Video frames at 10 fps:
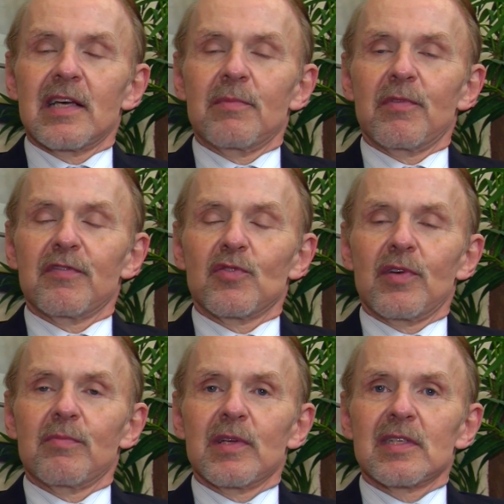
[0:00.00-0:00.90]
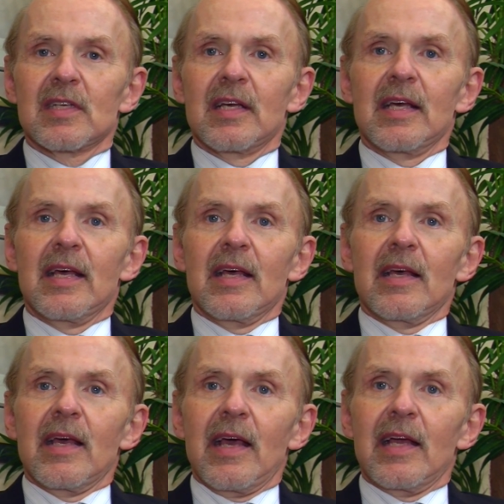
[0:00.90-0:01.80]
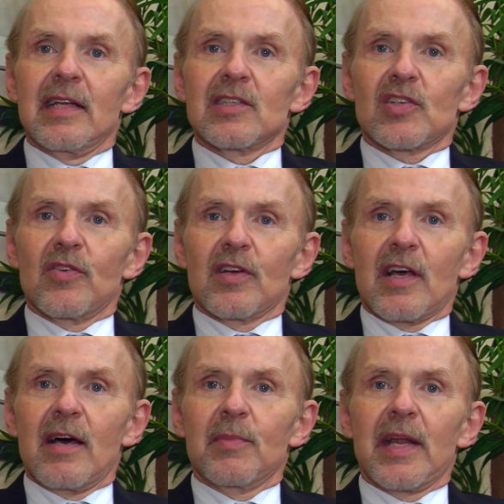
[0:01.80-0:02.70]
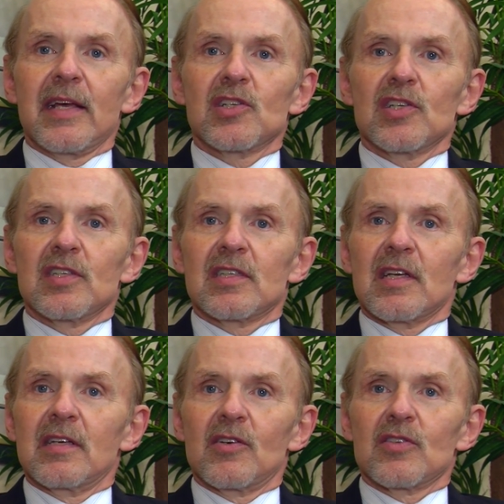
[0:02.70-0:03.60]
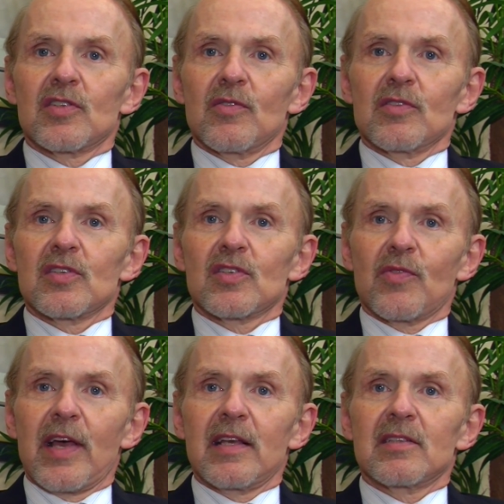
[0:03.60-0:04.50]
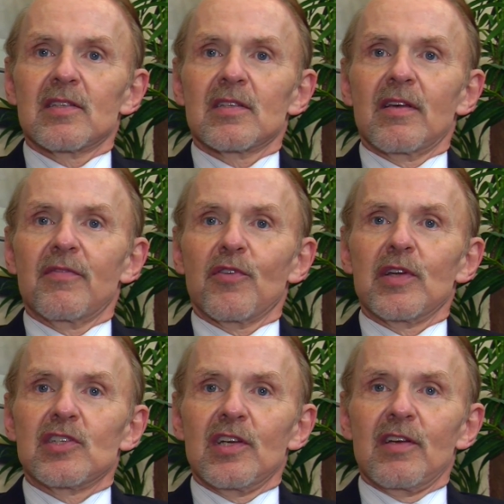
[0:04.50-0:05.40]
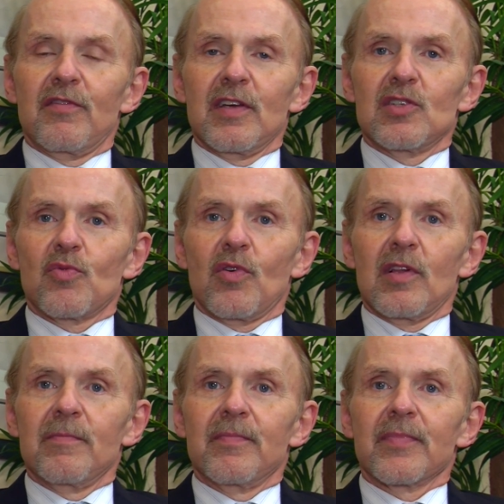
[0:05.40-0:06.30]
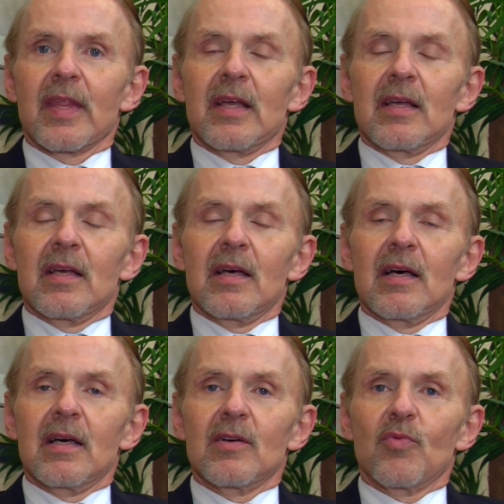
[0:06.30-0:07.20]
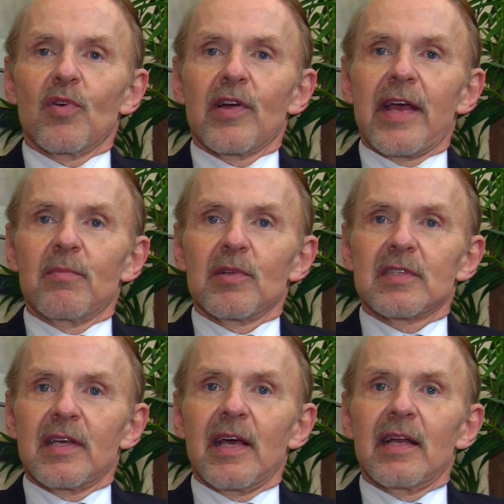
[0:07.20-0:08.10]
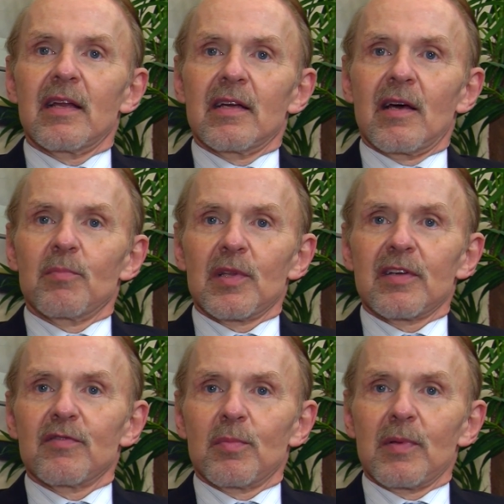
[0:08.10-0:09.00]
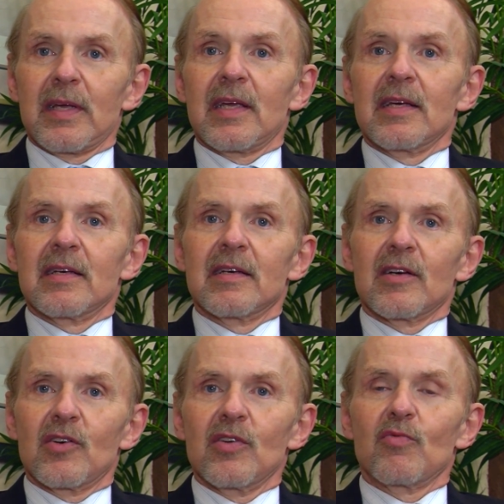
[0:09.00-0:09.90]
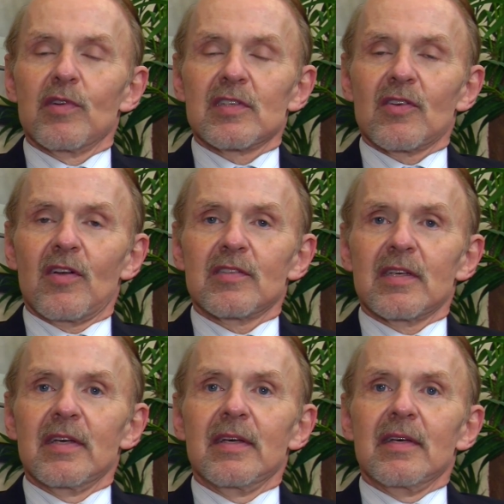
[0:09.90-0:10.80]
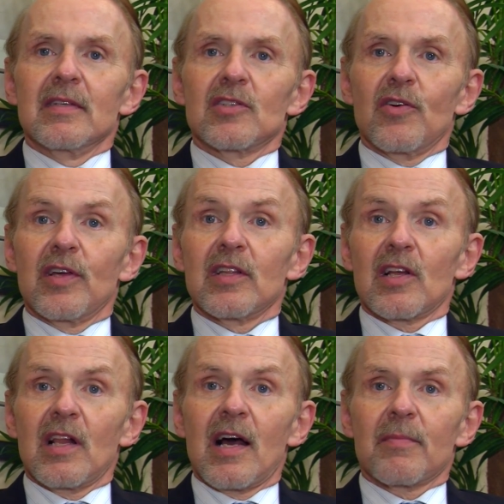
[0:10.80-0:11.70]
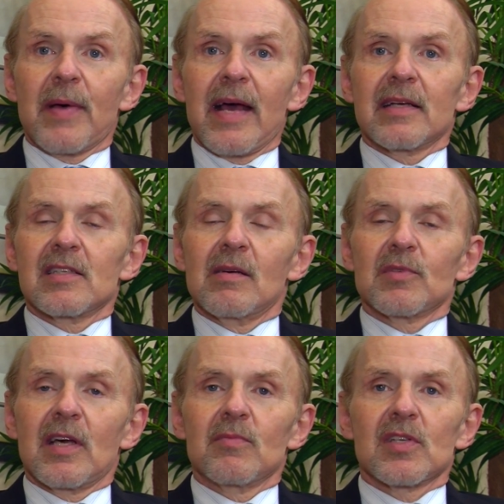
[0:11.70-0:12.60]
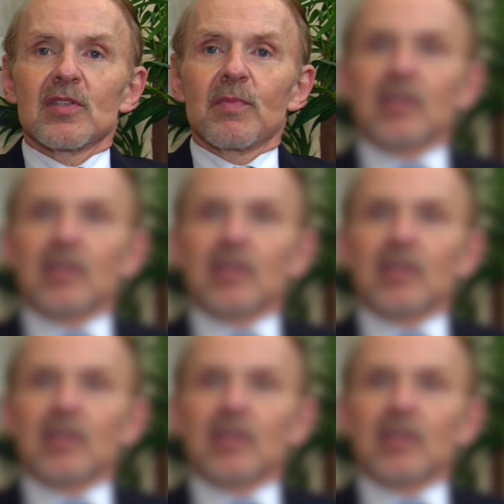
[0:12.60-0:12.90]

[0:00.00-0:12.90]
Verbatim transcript: type of treatments. And in certain combinations, under certain strengths for each individual, we're able to get an unbelievably good result, turning the clock back sometimes as